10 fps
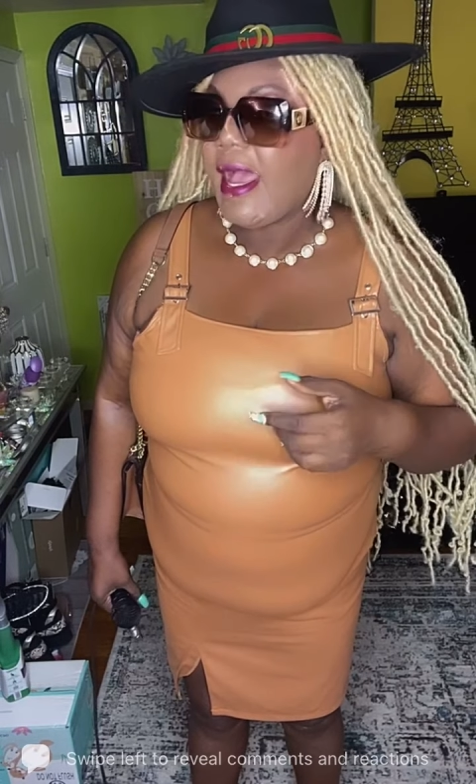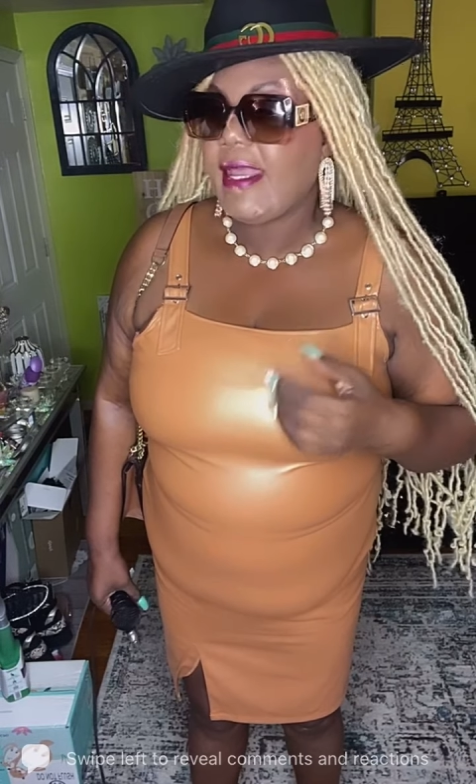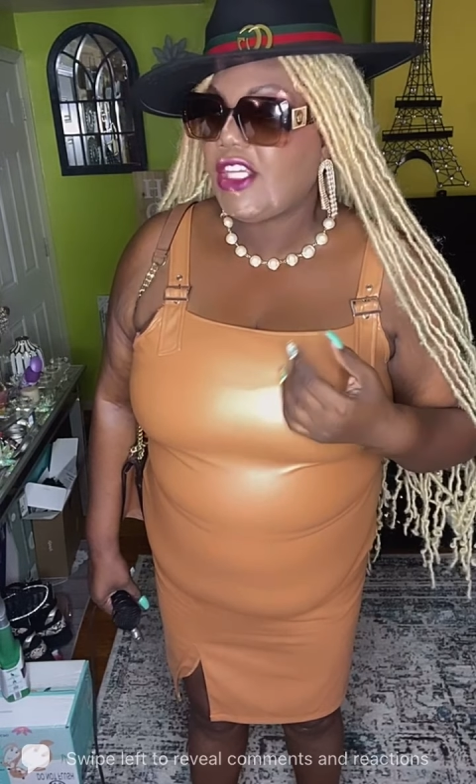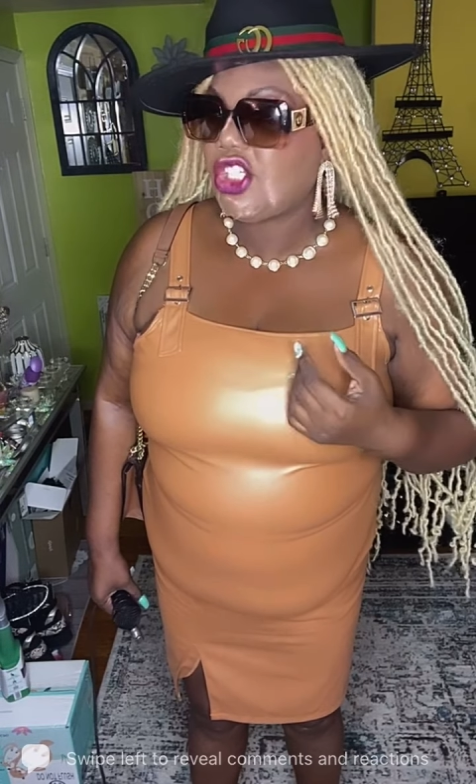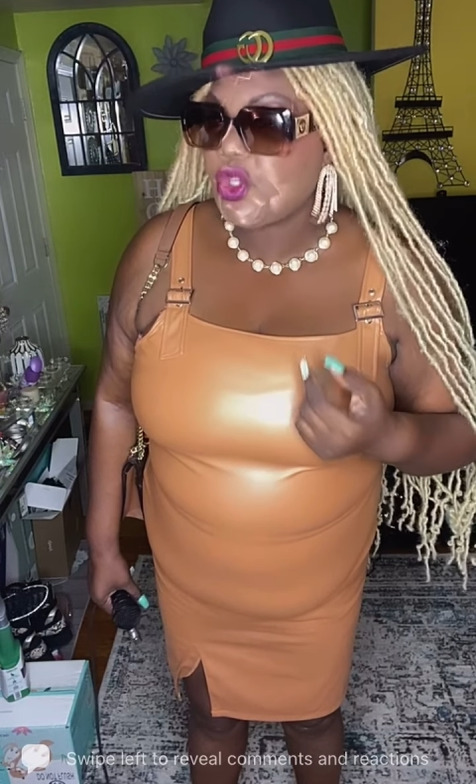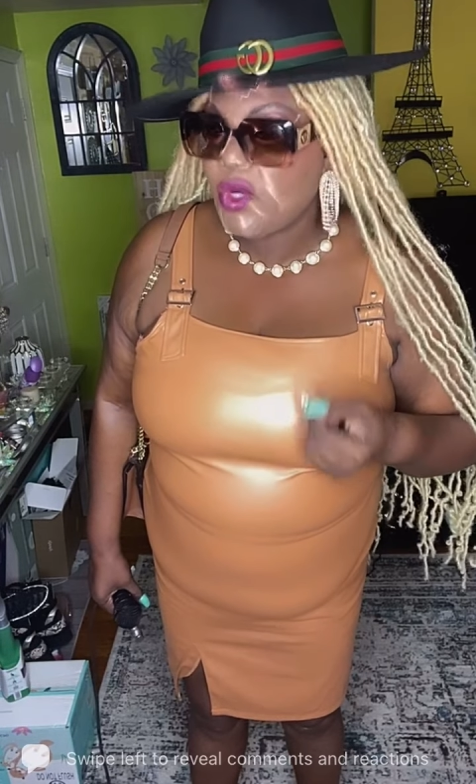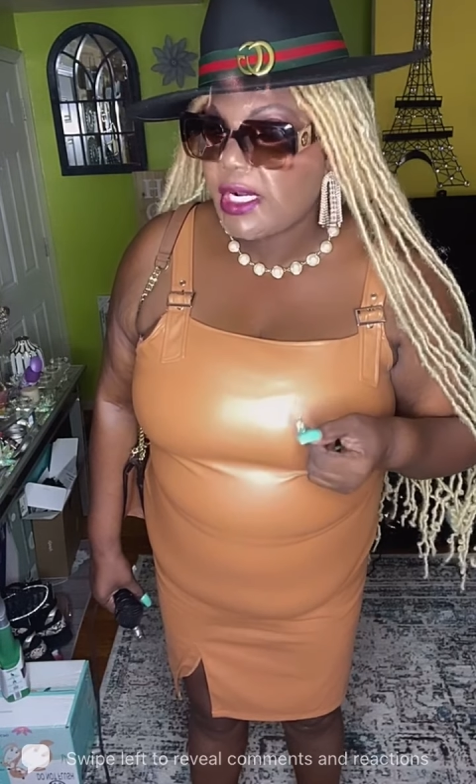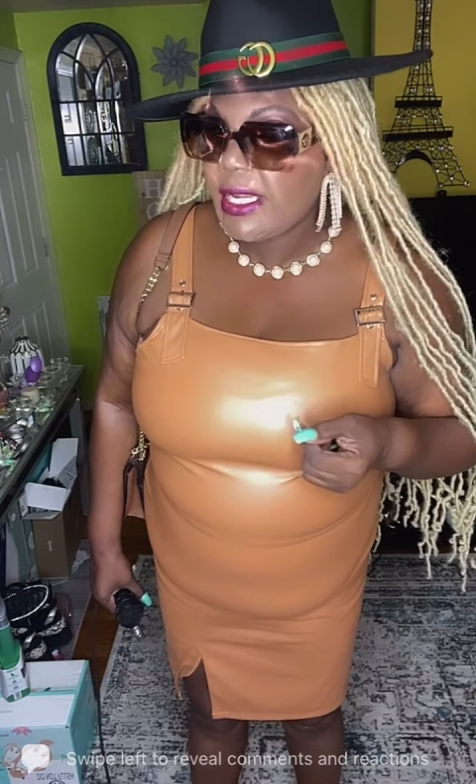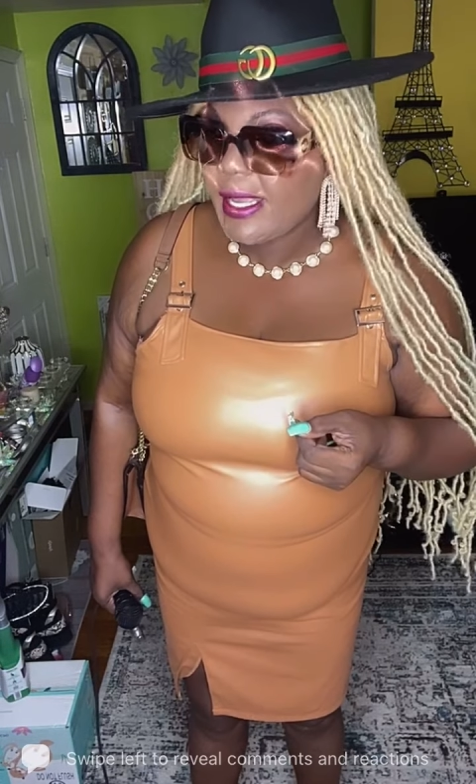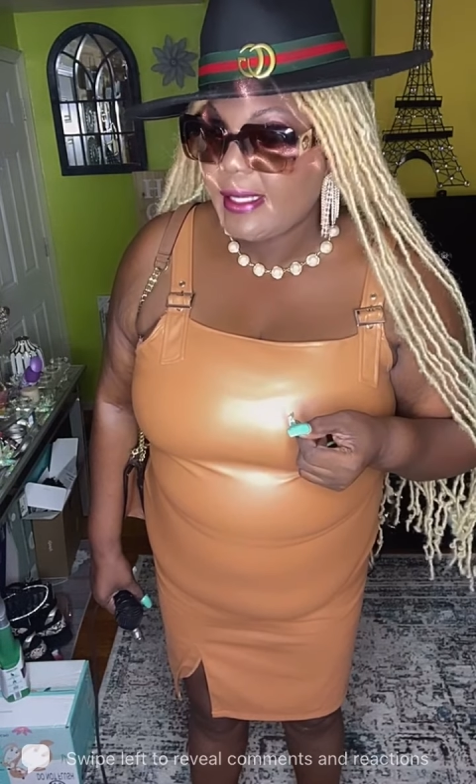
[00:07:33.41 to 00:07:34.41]
And I
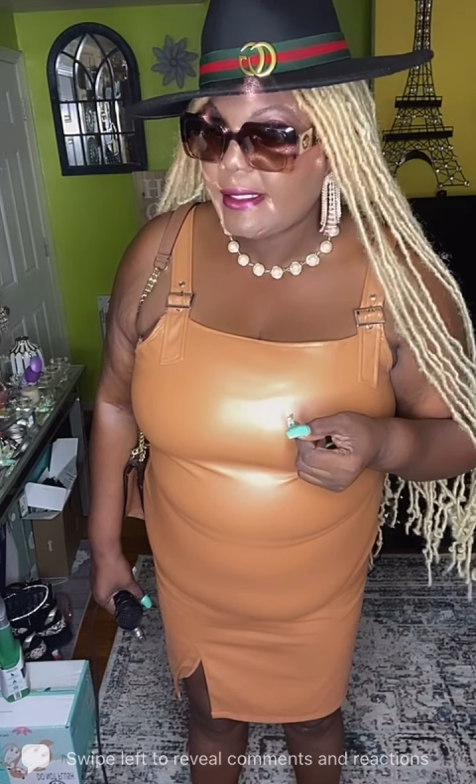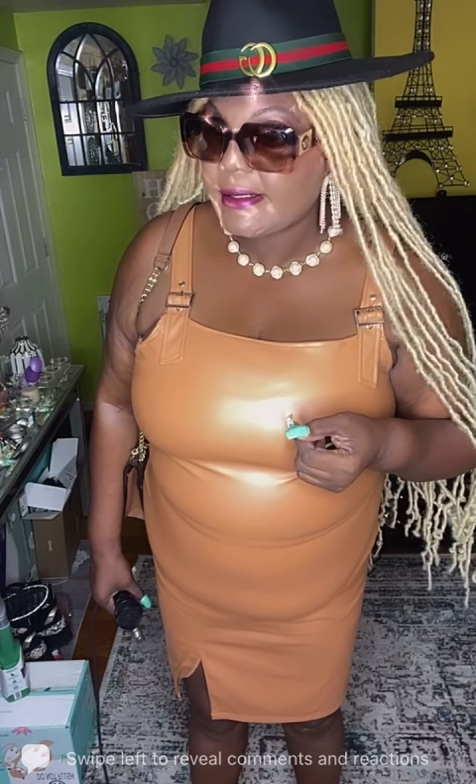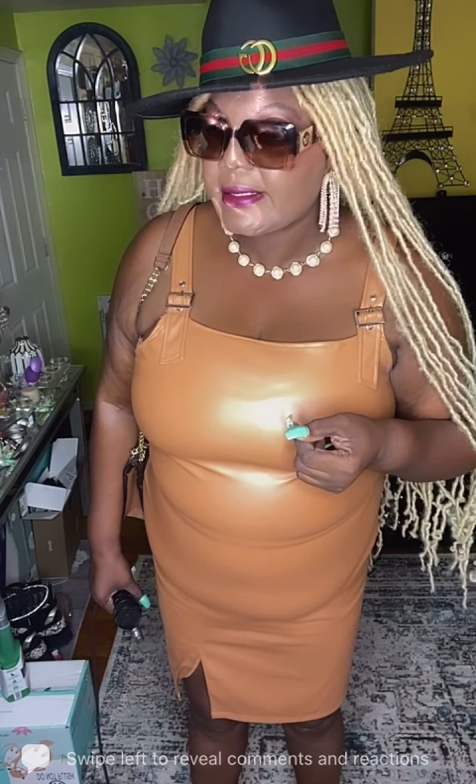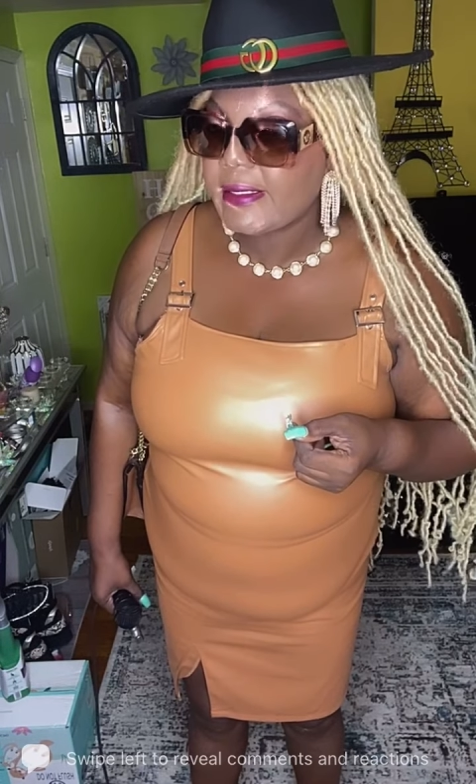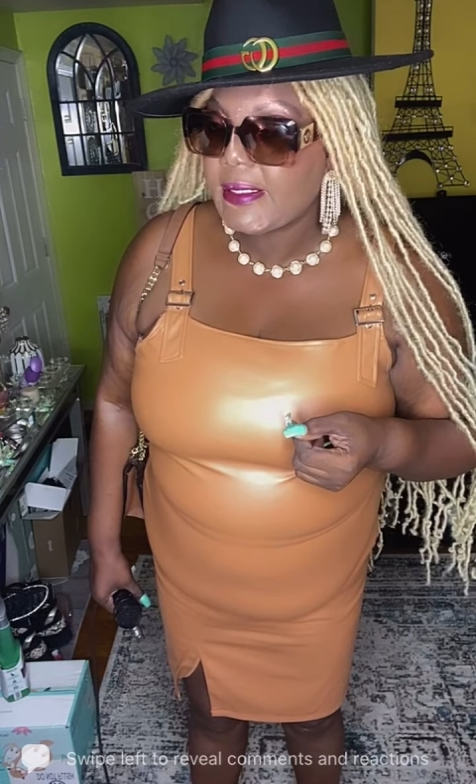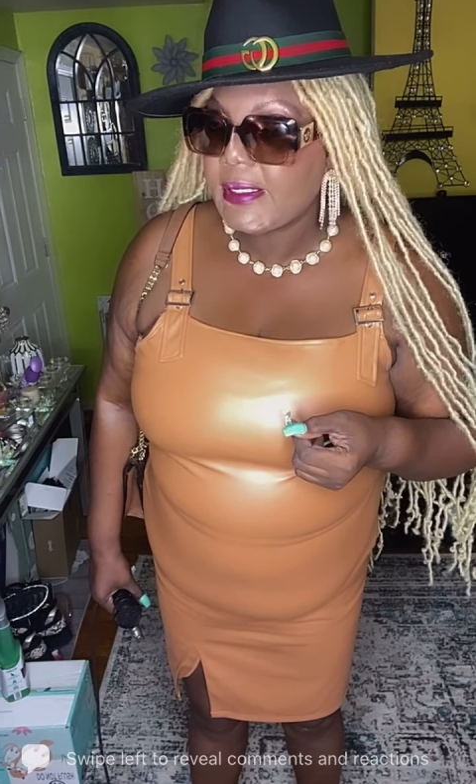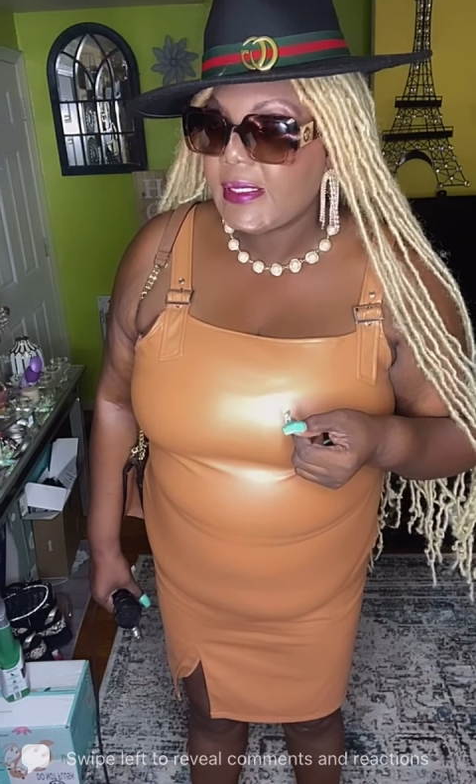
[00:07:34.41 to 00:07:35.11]
sure click on it.